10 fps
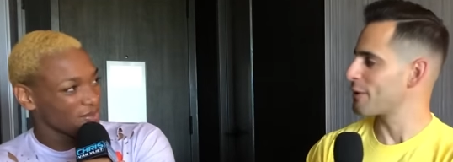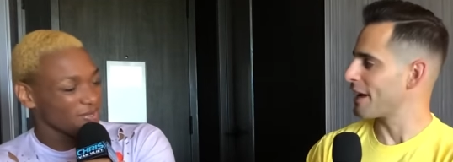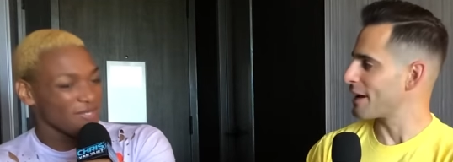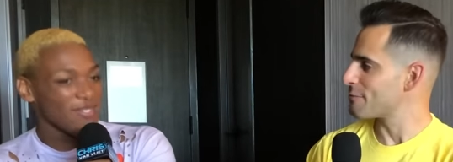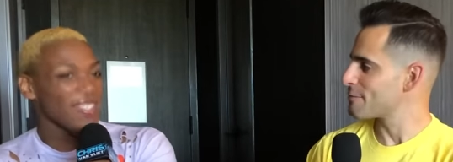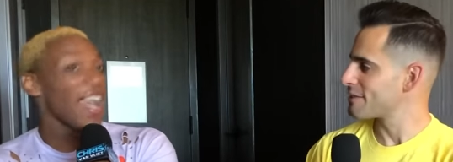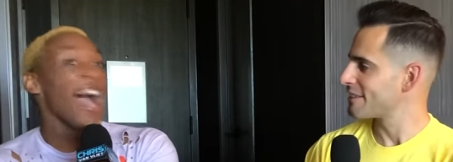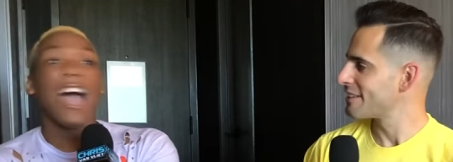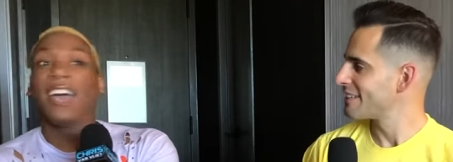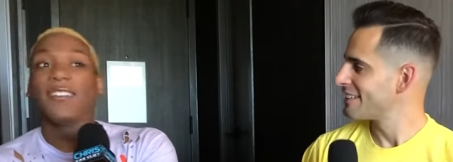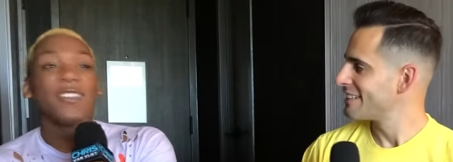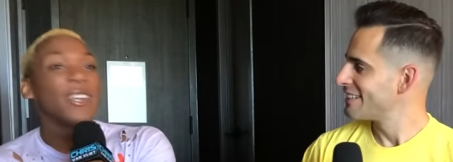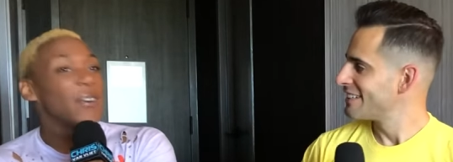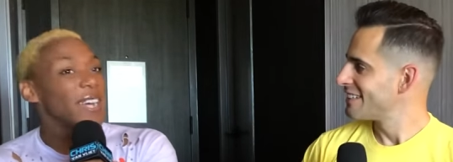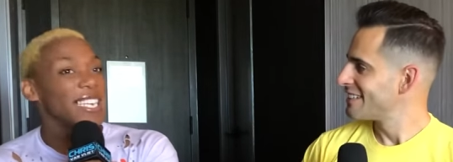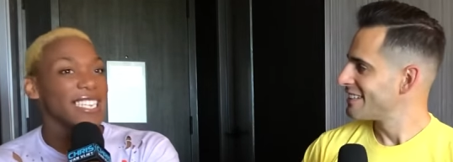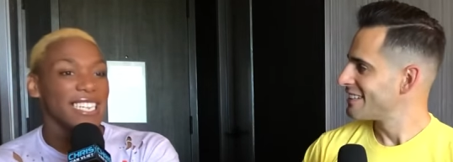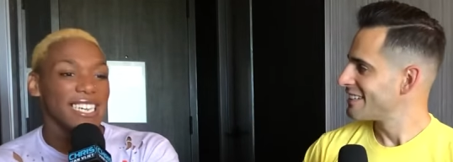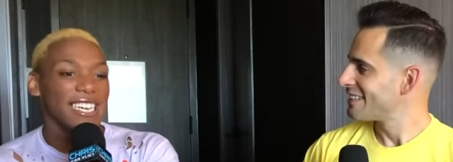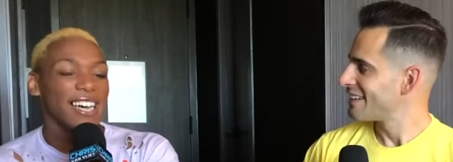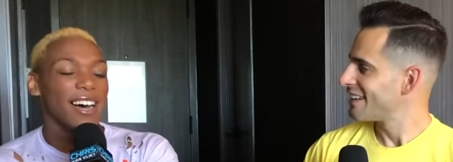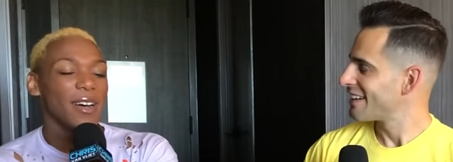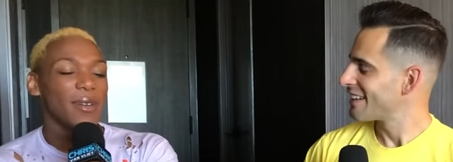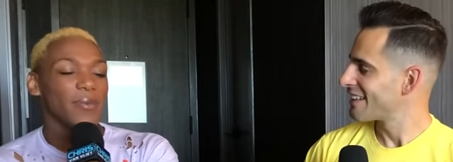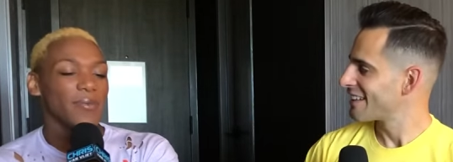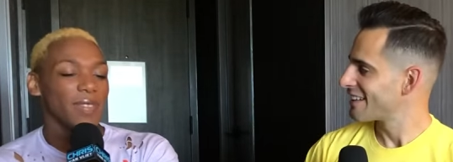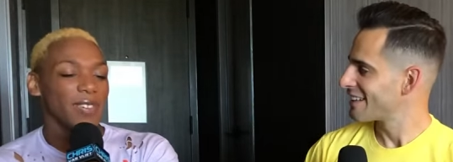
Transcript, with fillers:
Speaker 1: games? I have no idea. Um,